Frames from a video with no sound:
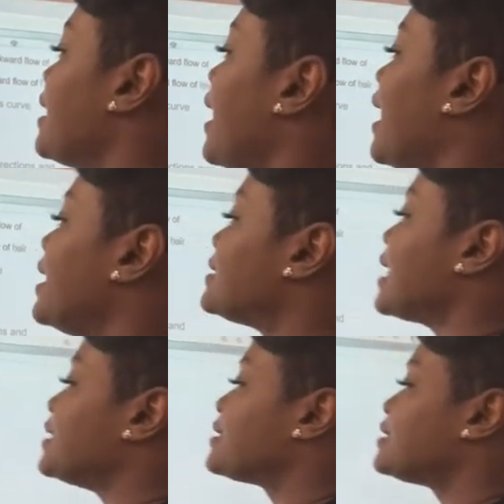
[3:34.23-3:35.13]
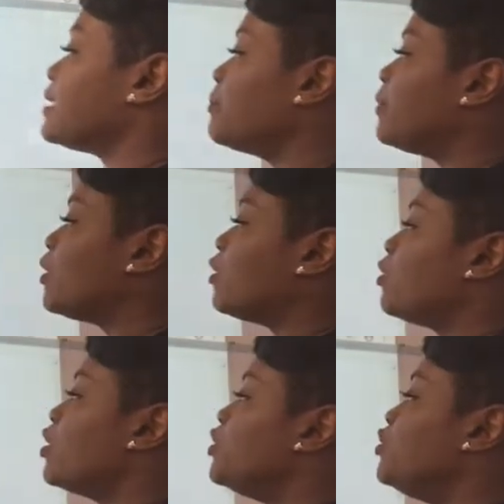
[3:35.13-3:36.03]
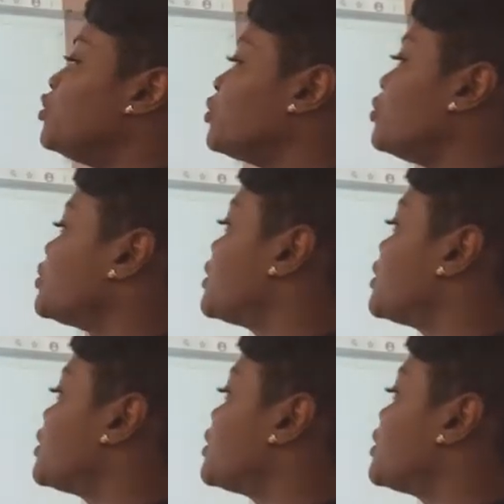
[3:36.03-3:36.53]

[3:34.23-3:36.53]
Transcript: is a symbol used to